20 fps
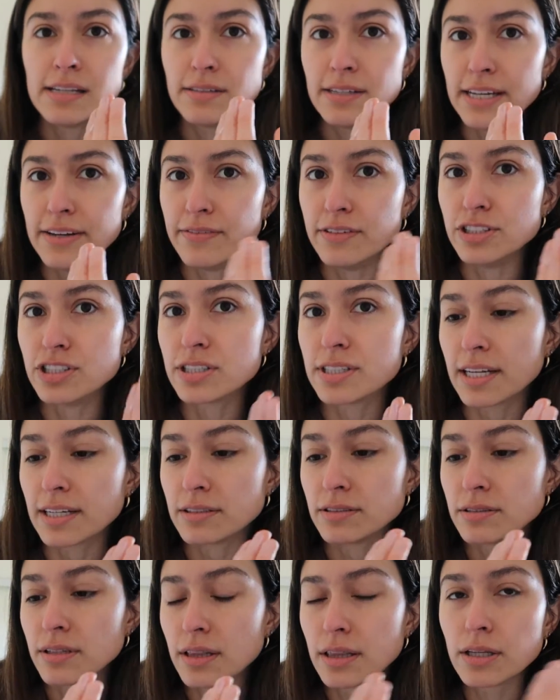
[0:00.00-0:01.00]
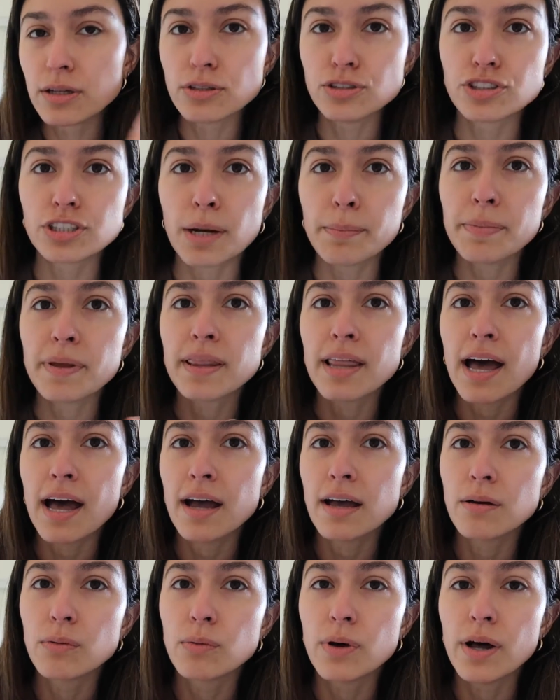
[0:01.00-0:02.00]
Even just like a little drop of
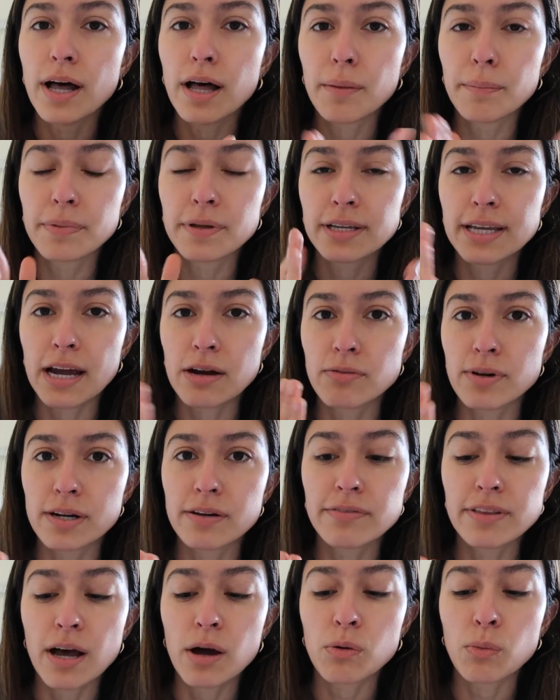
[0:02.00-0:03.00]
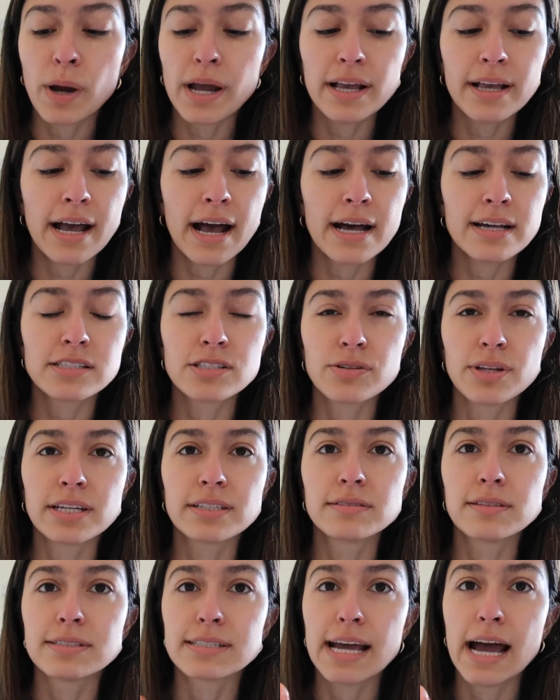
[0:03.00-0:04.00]
that will help get rid of that white cast, so
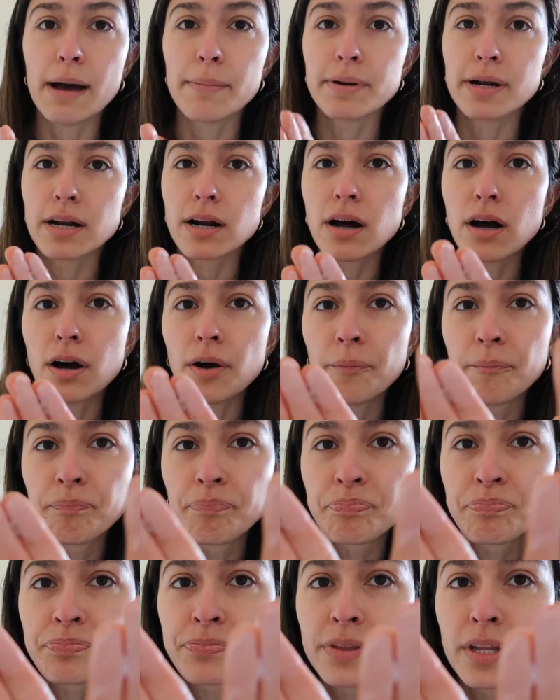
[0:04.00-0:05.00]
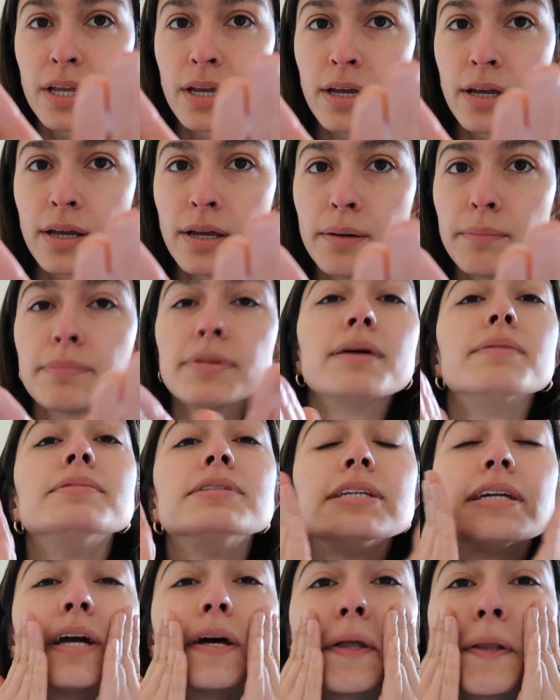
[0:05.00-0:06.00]
like it doesn't happen at all.
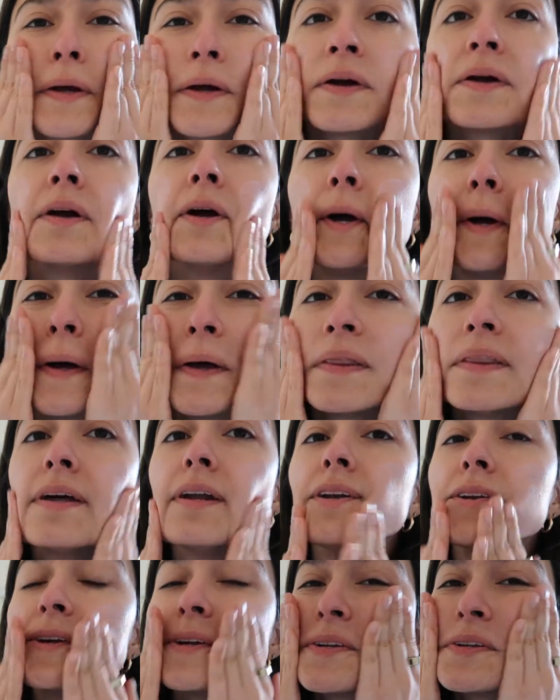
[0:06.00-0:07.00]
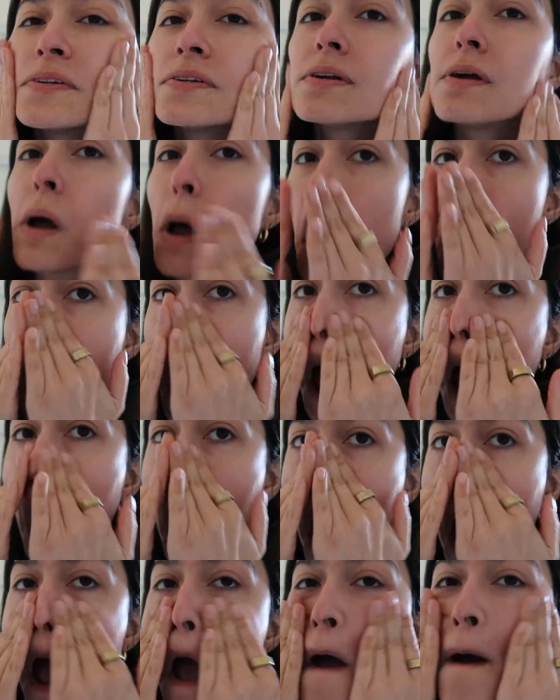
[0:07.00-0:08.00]
Blend together and then just
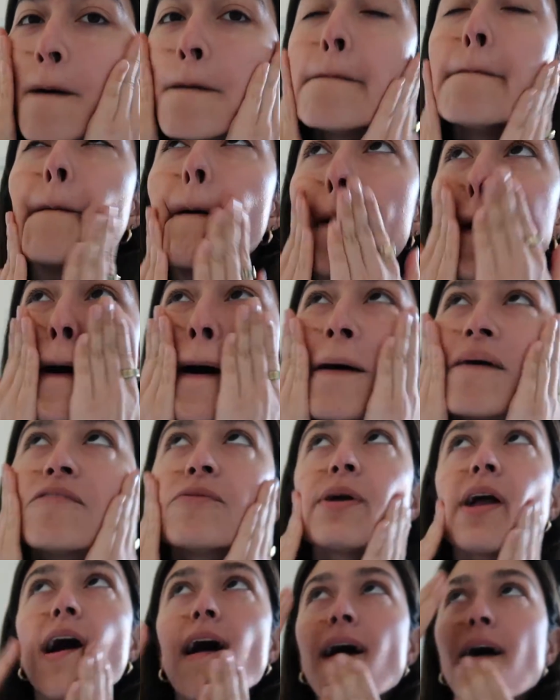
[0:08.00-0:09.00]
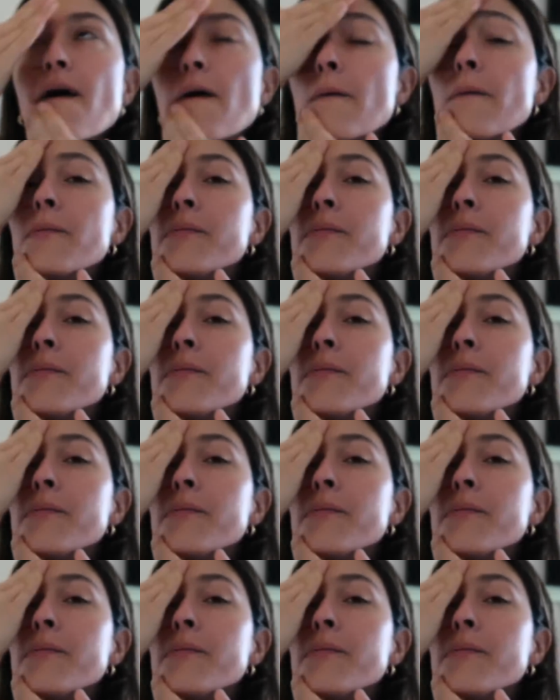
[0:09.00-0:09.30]
off we go.